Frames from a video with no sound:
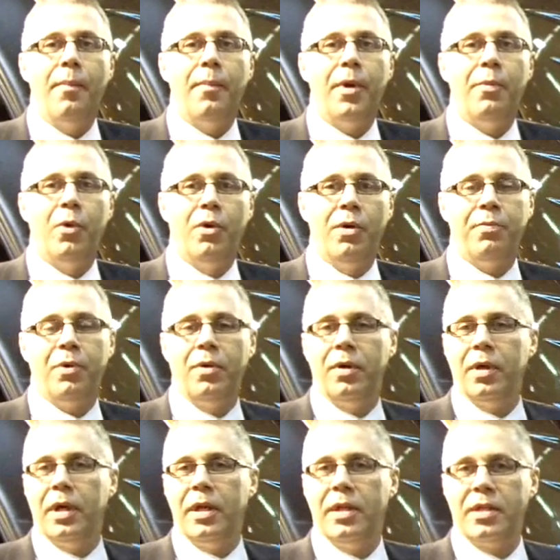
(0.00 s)
But more
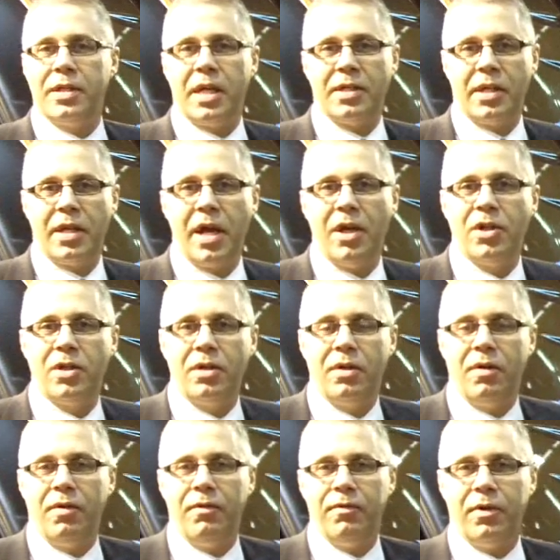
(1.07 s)
importantly, the designation
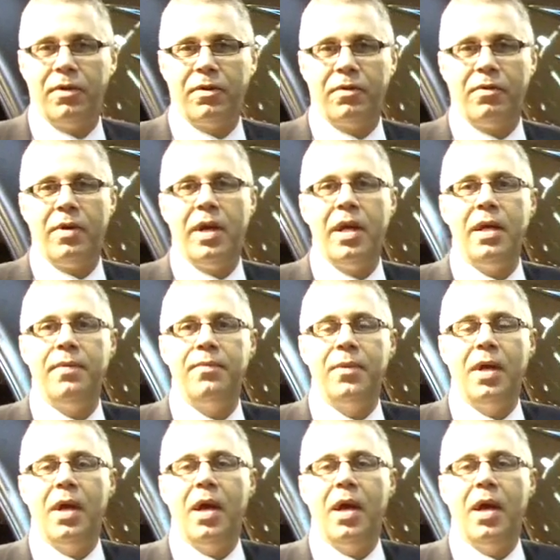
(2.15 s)
of the 3